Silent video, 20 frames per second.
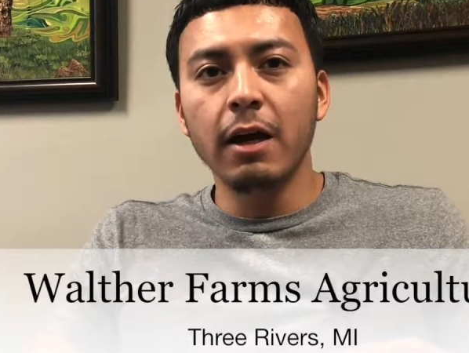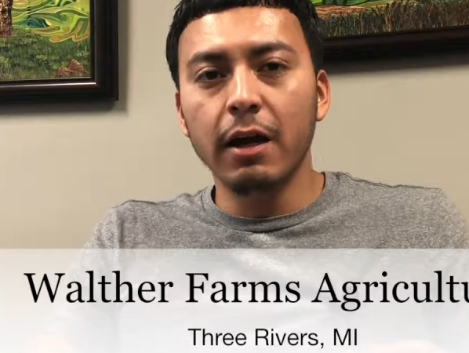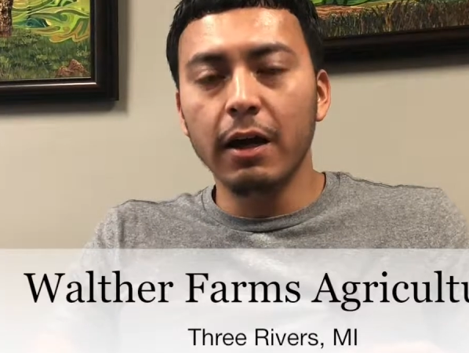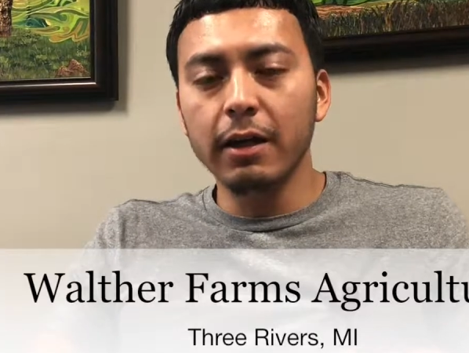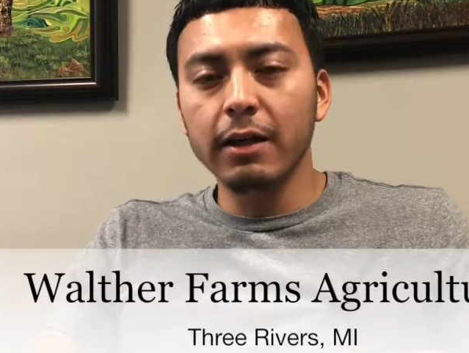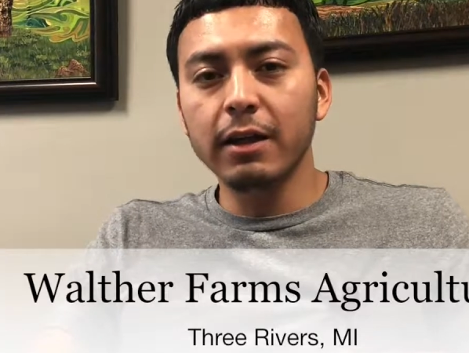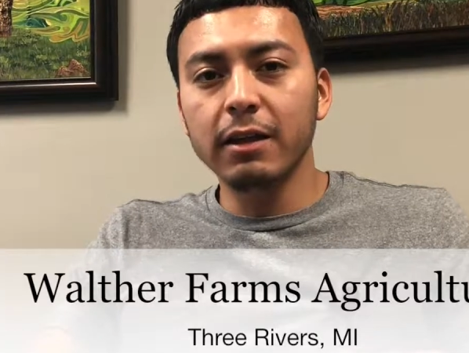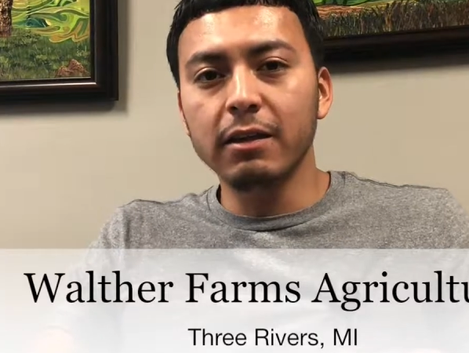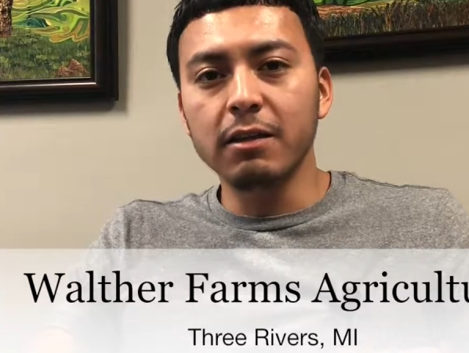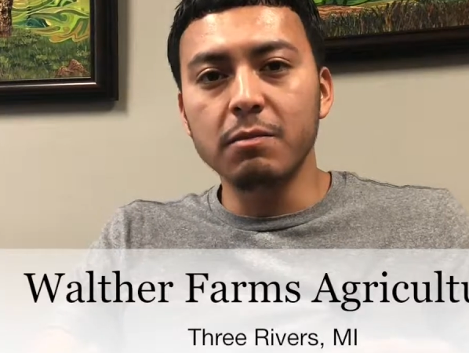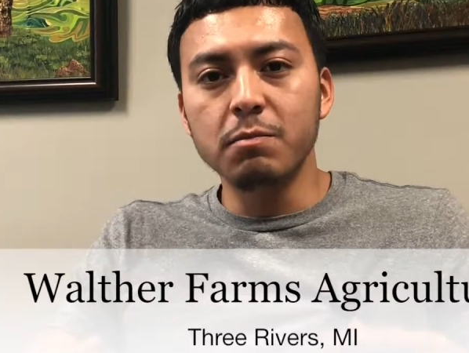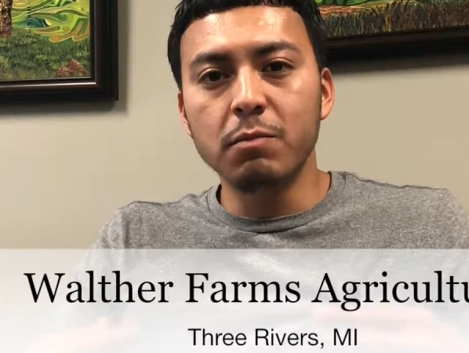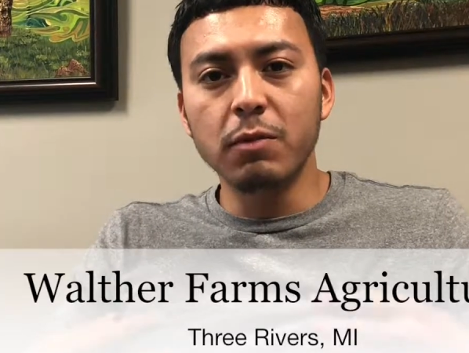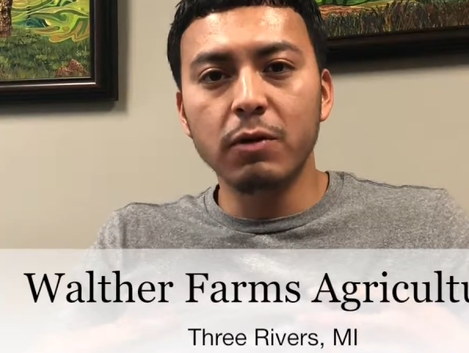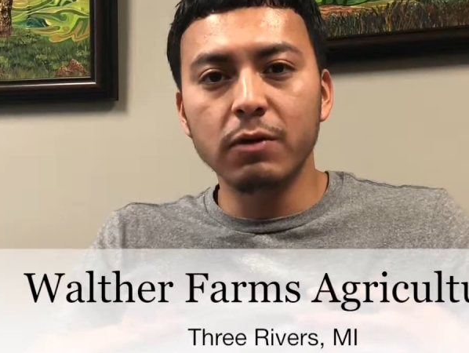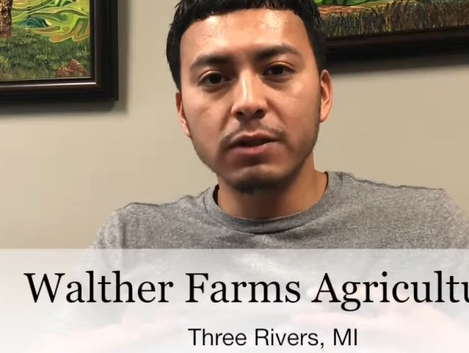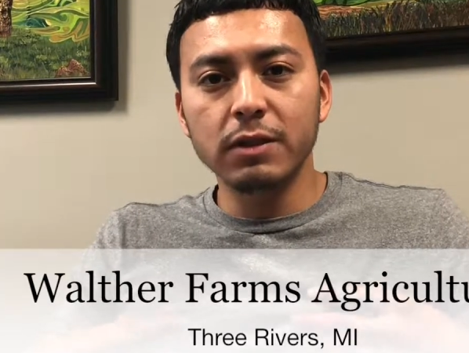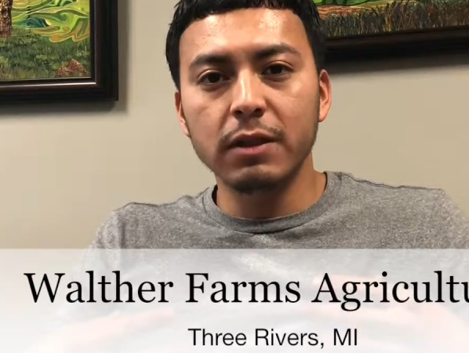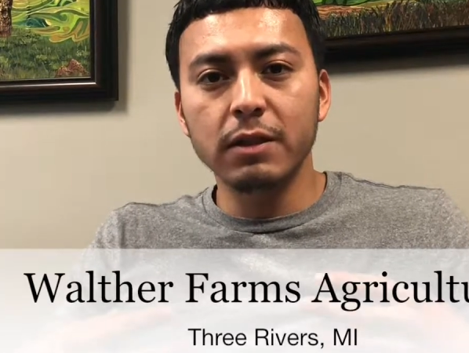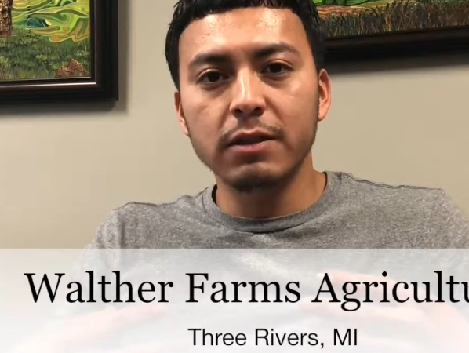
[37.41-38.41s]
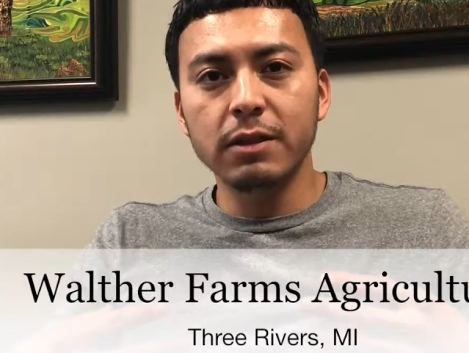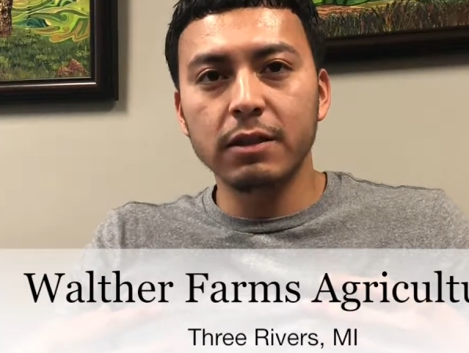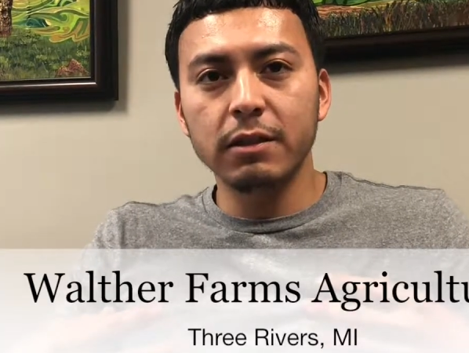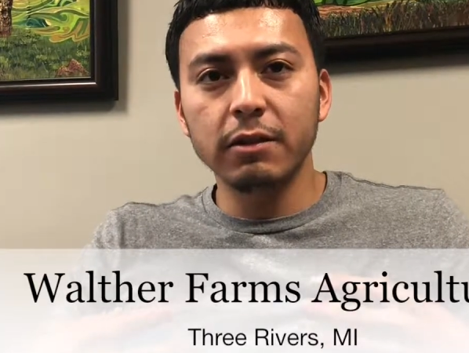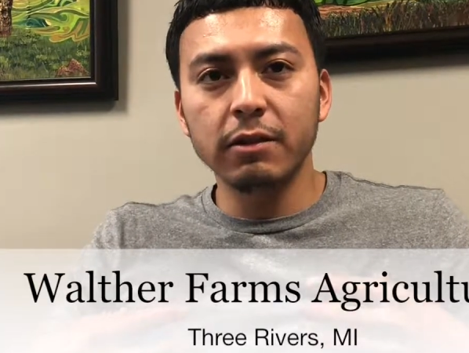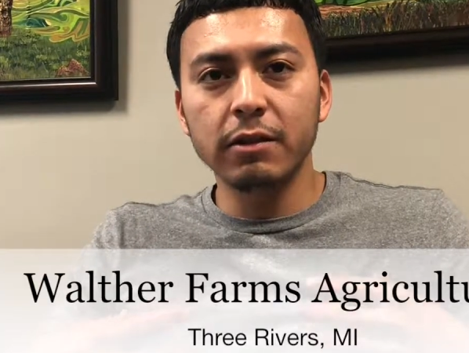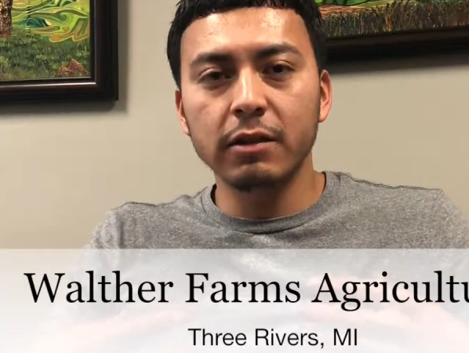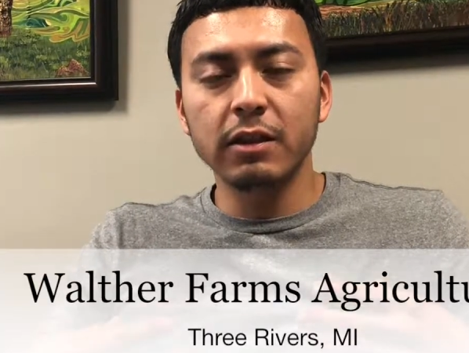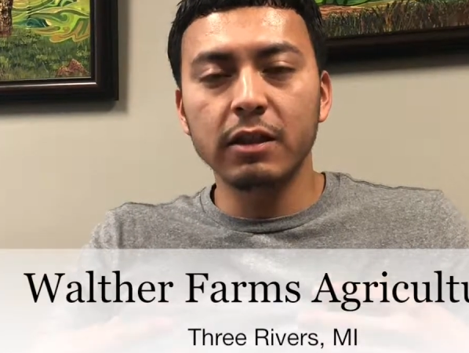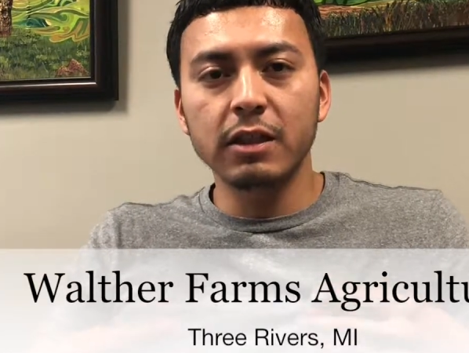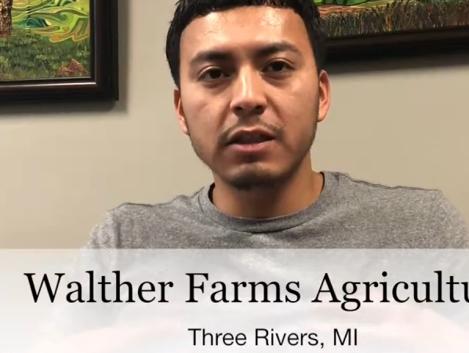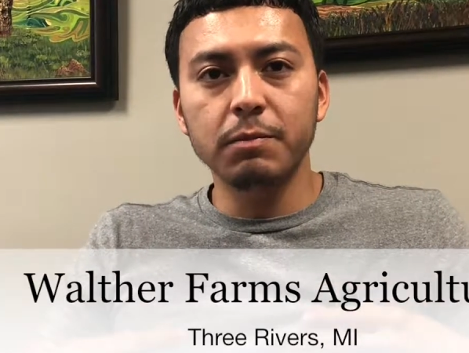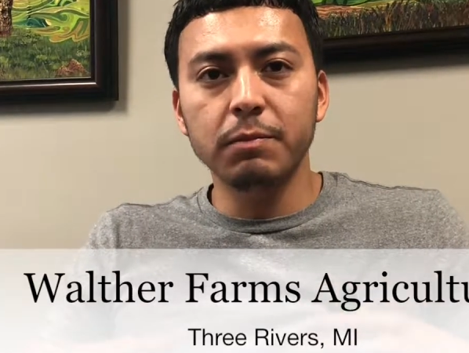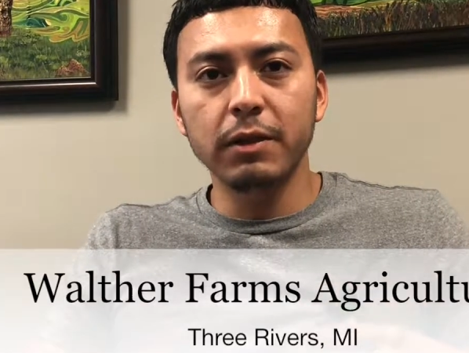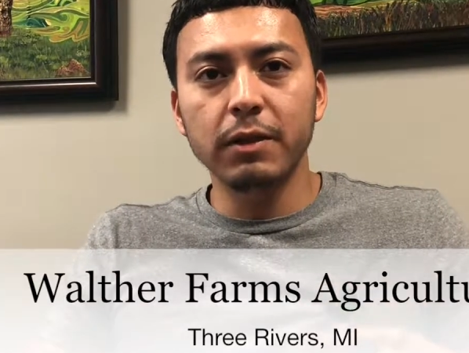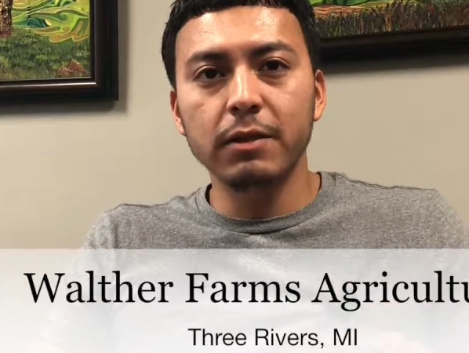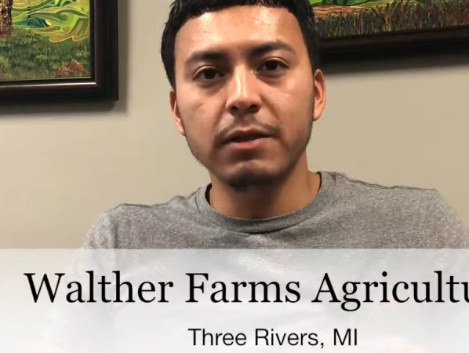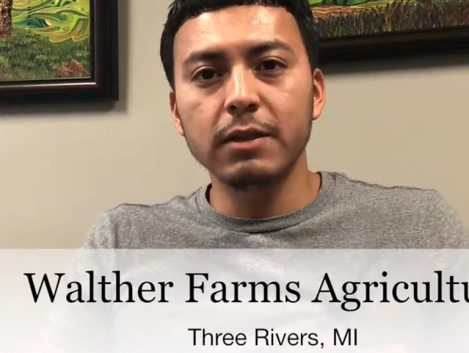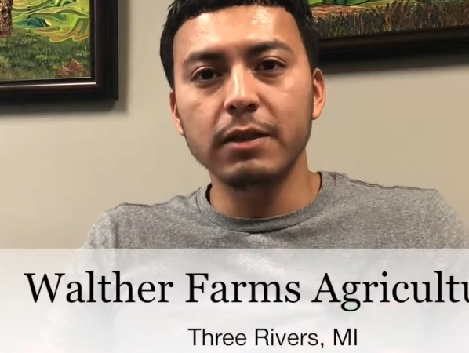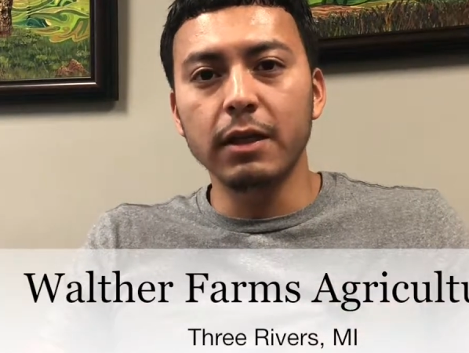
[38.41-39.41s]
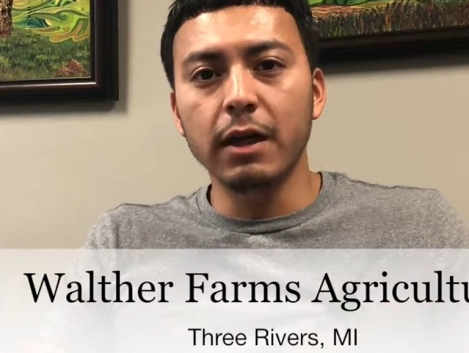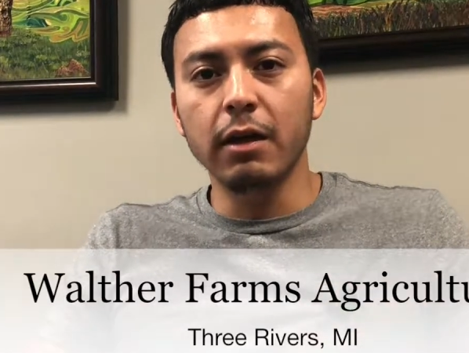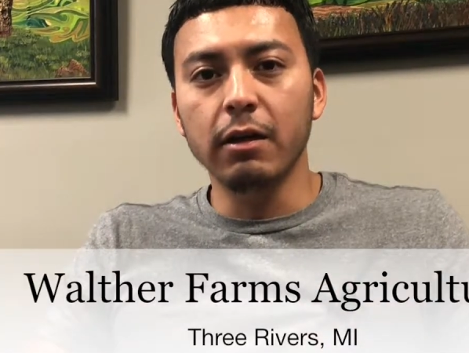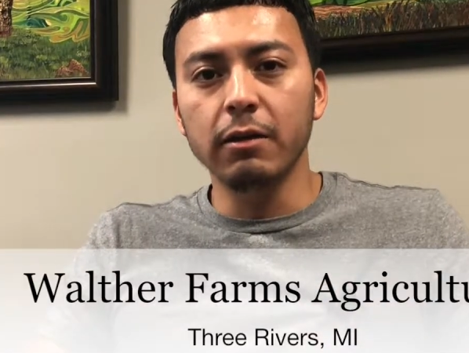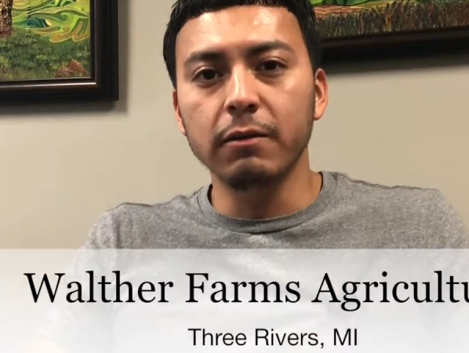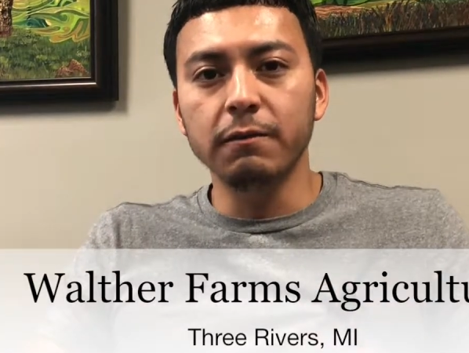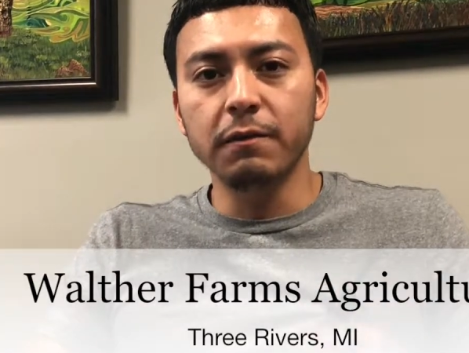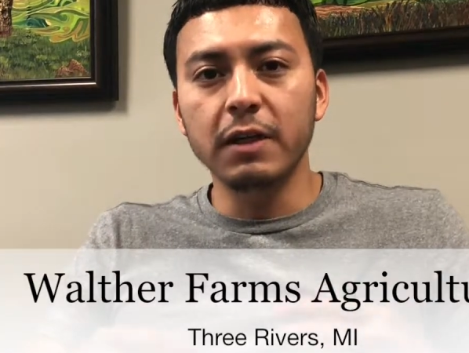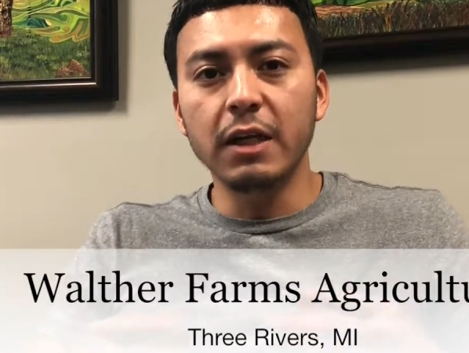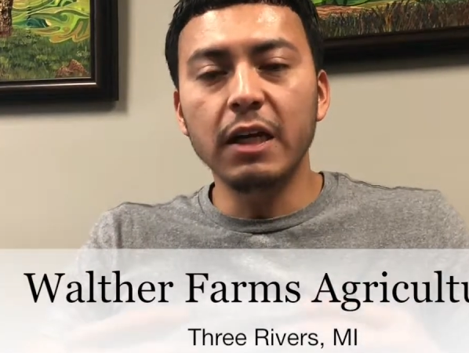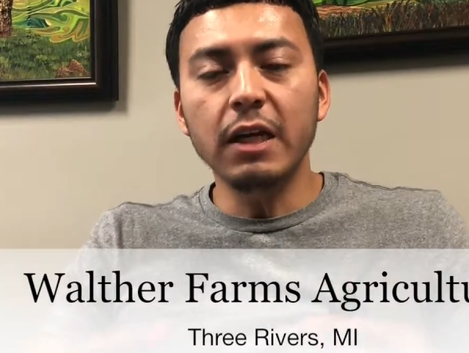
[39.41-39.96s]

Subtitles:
I got the most engineering experience out of